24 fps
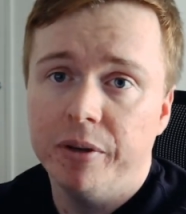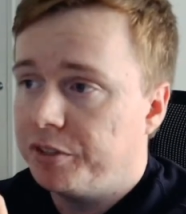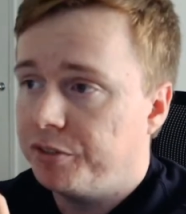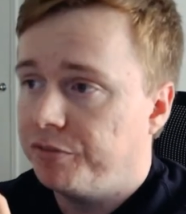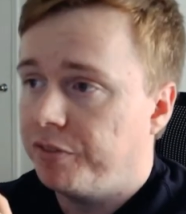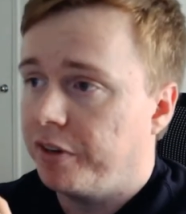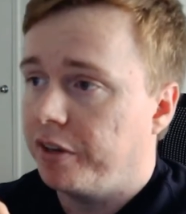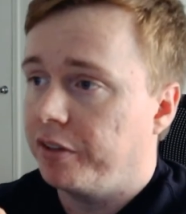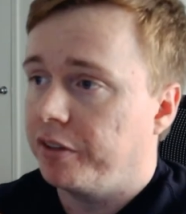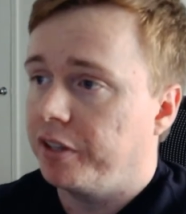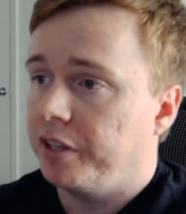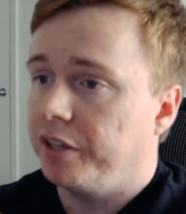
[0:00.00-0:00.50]
It's
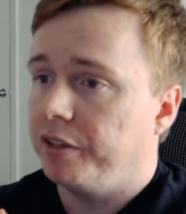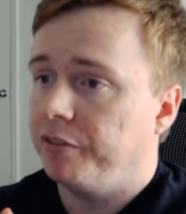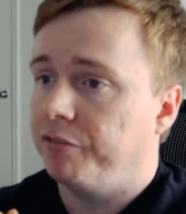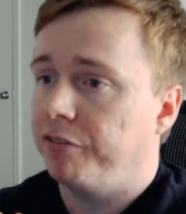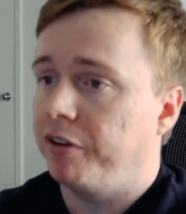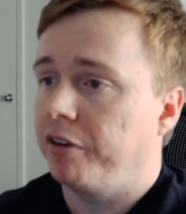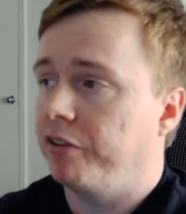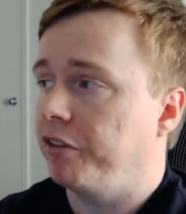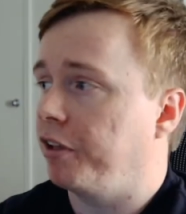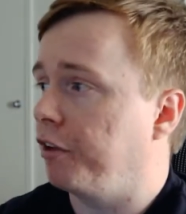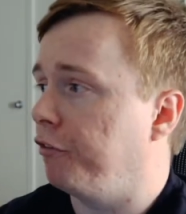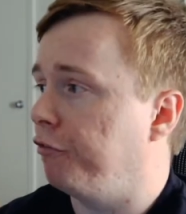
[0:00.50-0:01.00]
fairly
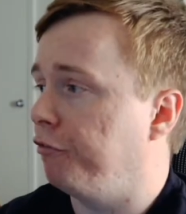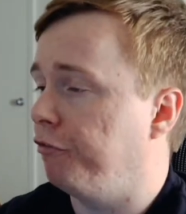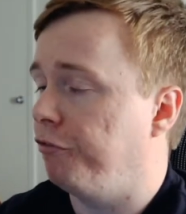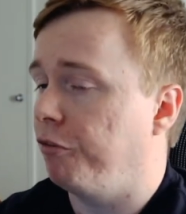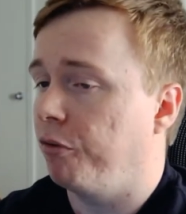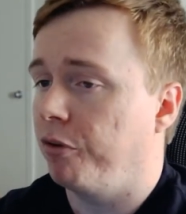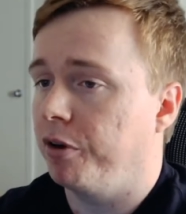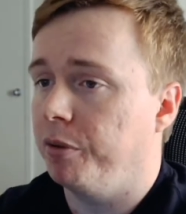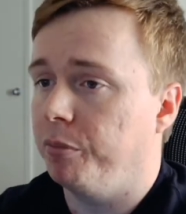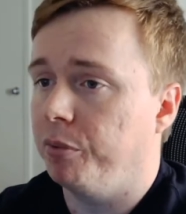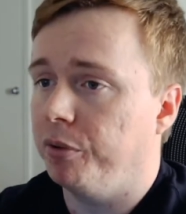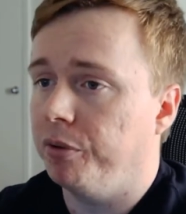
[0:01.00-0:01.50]

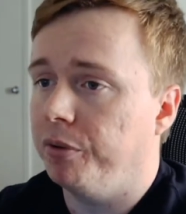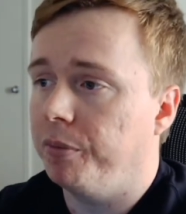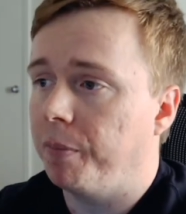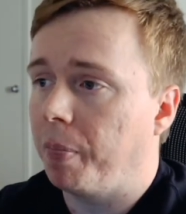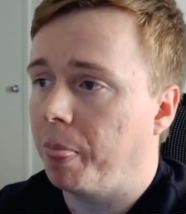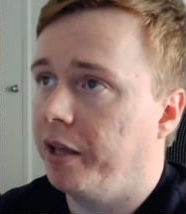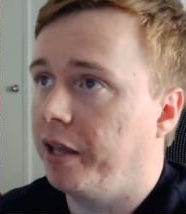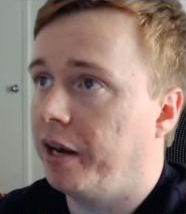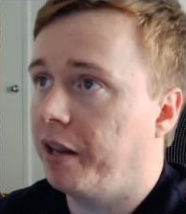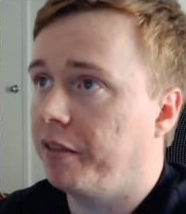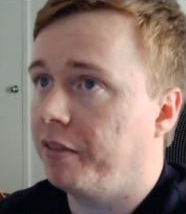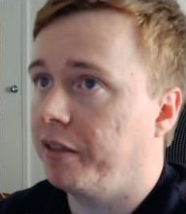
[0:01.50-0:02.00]
affordable,
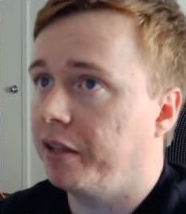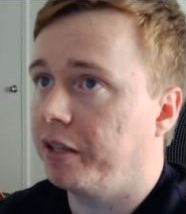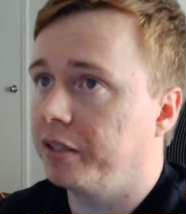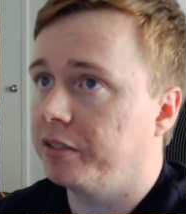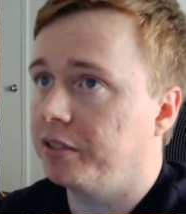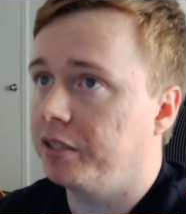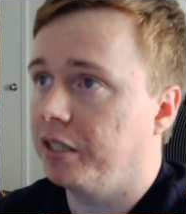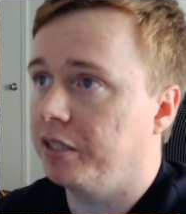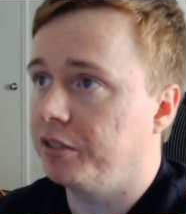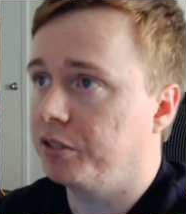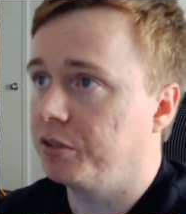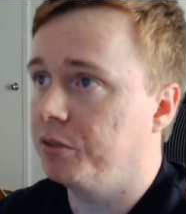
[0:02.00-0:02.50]
and I think
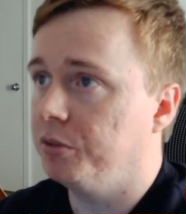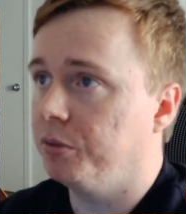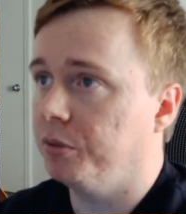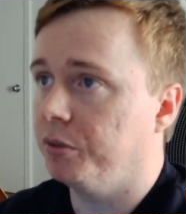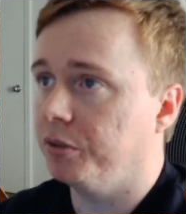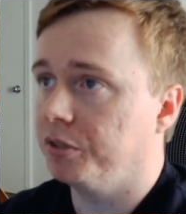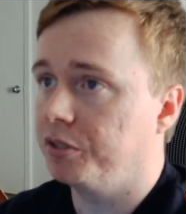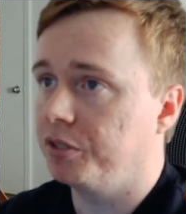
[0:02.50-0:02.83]
it's cool.